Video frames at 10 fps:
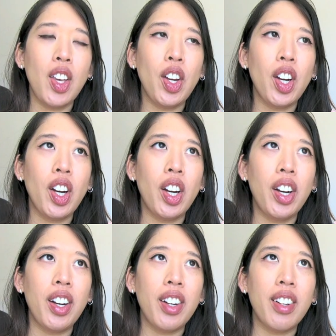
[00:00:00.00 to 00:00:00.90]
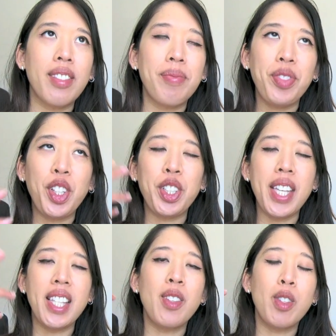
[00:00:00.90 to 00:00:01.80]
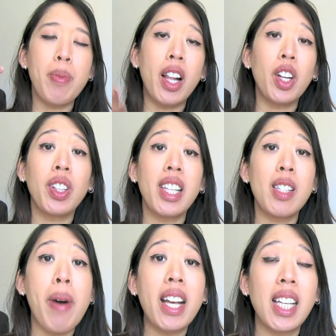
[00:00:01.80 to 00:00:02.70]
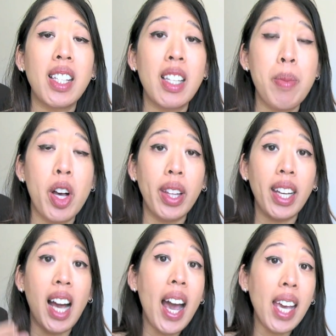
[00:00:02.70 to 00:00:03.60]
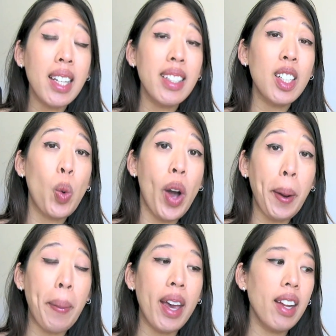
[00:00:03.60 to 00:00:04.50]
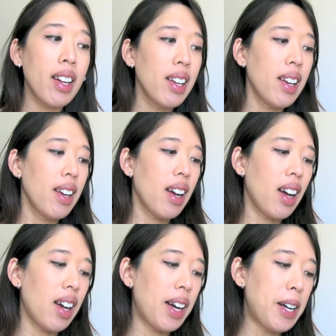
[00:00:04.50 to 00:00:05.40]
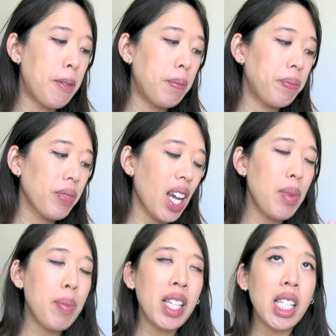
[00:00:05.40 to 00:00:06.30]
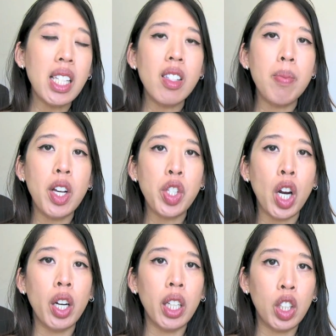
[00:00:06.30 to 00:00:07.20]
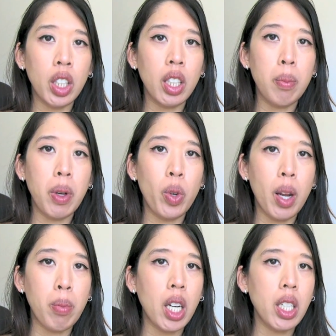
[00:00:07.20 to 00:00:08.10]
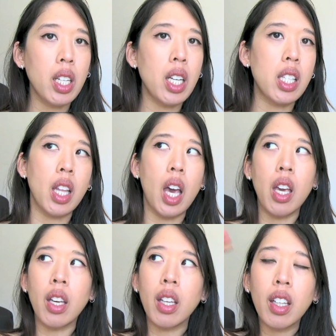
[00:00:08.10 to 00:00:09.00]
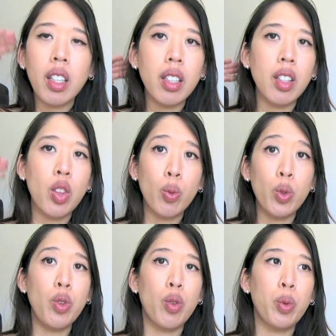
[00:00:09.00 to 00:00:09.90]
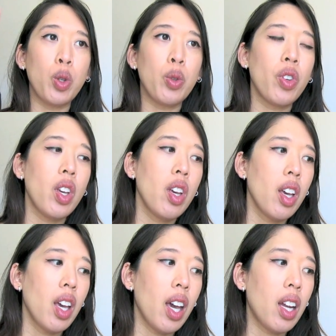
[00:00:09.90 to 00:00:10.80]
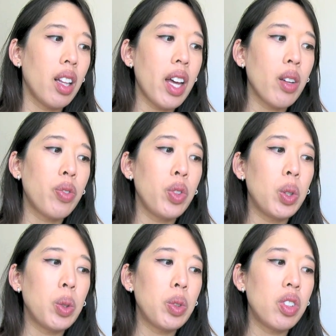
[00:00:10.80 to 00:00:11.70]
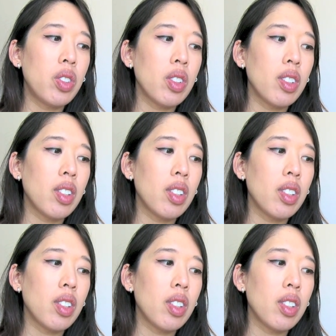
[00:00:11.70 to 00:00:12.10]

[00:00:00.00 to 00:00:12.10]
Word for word: your your sense of smell, or at least my sense of smell, like heightened quite a bit. Um, I mean, my sense of smell is already good, but when I'm pregnant, it's like through the roof. And a lot of foods